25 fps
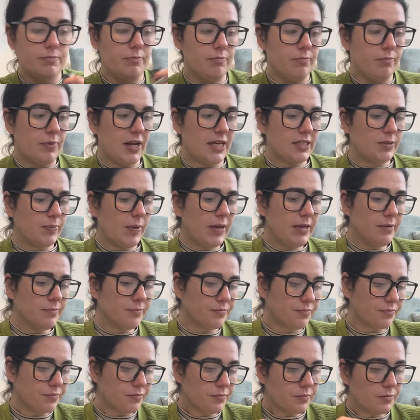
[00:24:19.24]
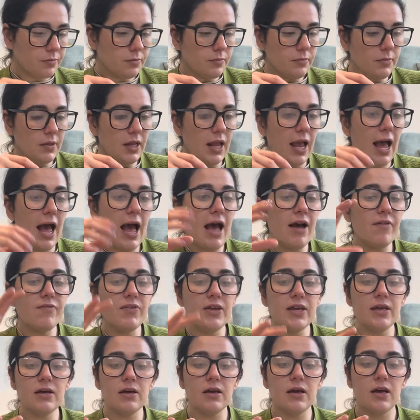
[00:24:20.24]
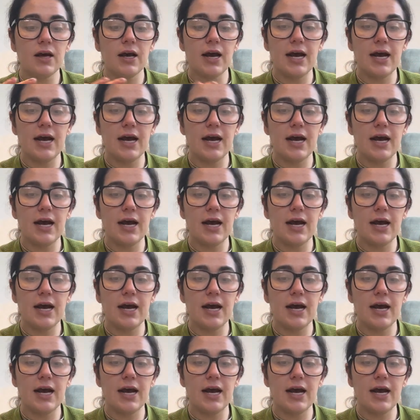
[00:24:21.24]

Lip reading: bless me, having